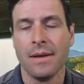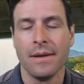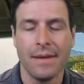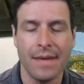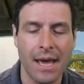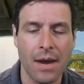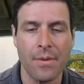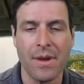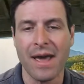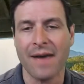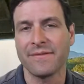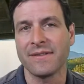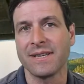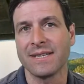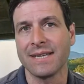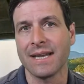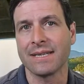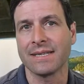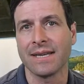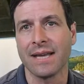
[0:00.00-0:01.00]
Yeah, we have to
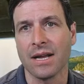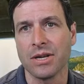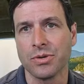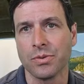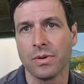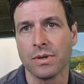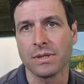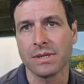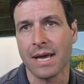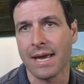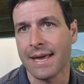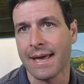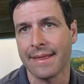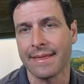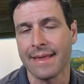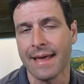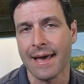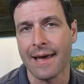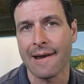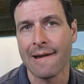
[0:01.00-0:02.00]
set schedules. I
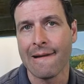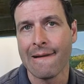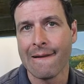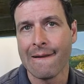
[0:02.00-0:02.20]
get that.